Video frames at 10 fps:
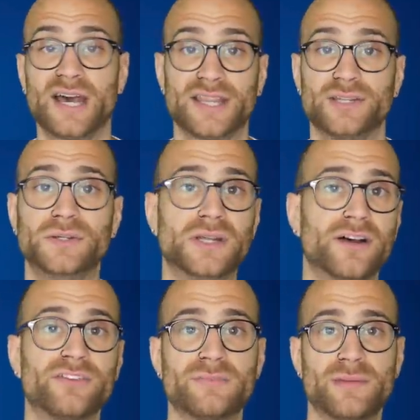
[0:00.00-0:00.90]
and then who
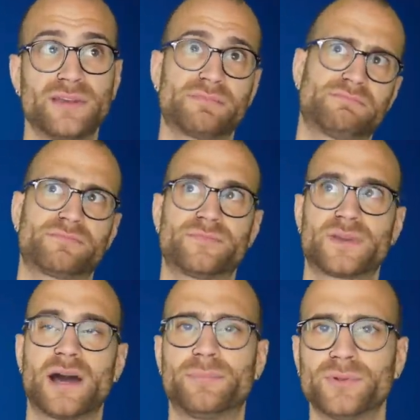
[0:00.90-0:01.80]
knows, maybe a
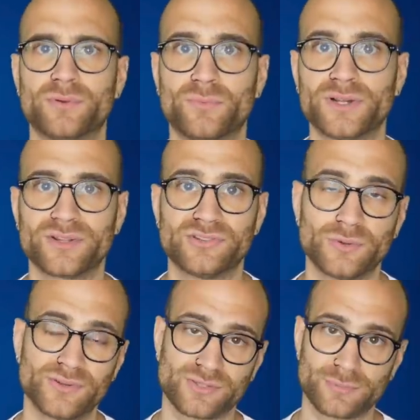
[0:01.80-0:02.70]
couple or one or
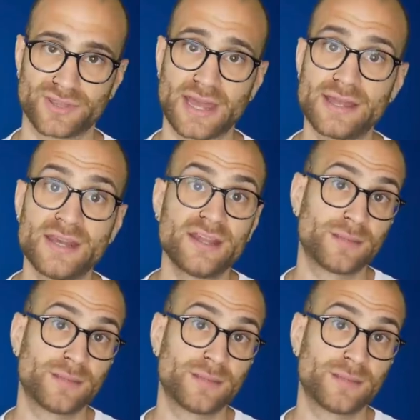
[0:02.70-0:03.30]
two on top of that.